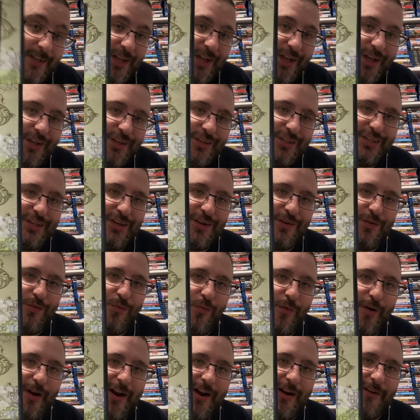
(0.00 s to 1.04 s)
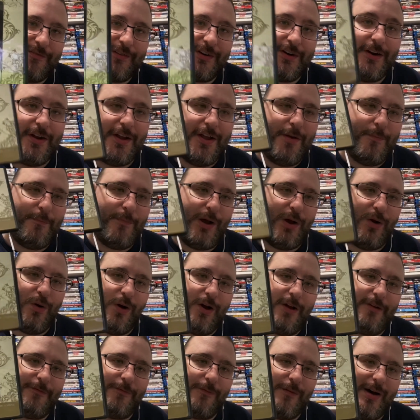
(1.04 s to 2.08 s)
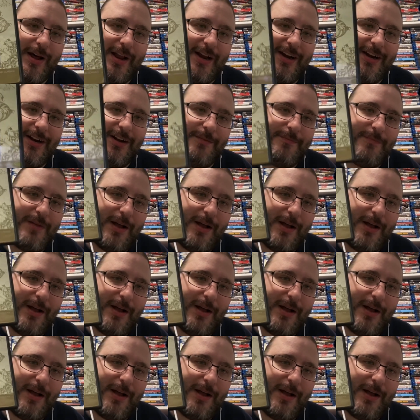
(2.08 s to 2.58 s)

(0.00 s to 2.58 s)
So, whatever. My wife wanted them.